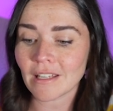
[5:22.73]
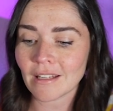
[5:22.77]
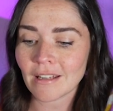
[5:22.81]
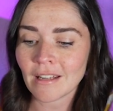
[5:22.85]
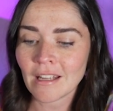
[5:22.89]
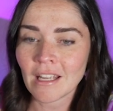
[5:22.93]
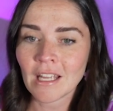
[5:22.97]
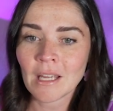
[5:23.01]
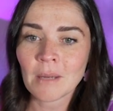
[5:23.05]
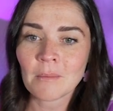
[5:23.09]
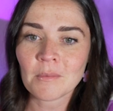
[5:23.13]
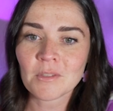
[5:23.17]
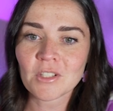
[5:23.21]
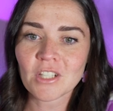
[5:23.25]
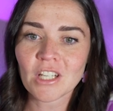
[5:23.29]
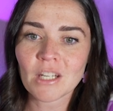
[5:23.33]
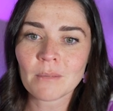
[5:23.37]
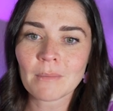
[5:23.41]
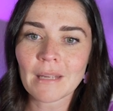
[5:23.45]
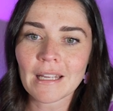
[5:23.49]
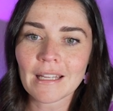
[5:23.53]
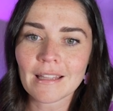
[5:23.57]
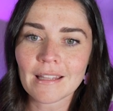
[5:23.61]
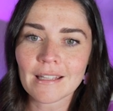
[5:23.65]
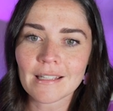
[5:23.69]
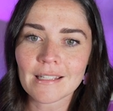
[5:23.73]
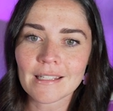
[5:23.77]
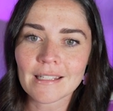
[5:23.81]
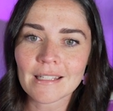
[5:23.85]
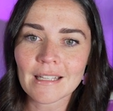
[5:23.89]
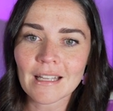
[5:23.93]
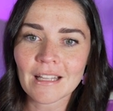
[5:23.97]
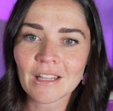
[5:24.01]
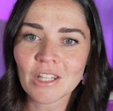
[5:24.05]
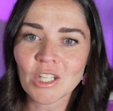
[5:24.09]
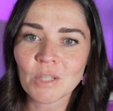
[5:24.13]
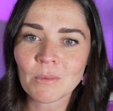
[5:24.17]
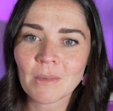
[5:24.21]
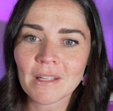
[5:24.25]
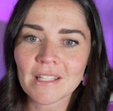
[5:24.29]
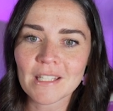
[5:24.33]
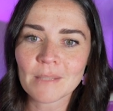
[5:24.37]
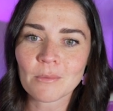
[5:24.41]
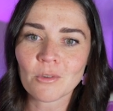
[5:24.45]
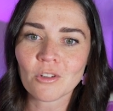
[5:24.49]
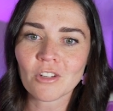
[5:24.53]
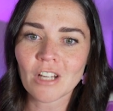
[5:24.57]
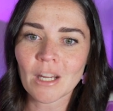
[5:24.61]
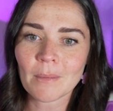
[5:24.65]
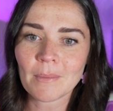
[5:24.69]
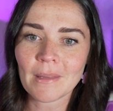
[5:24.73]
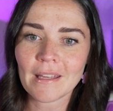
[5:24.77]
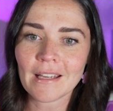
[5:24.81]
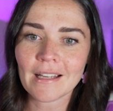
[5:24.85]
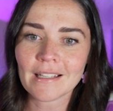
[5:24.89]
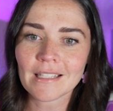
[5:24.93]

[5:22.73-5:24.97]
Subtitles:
I'm just going to make this a little bit smaller up here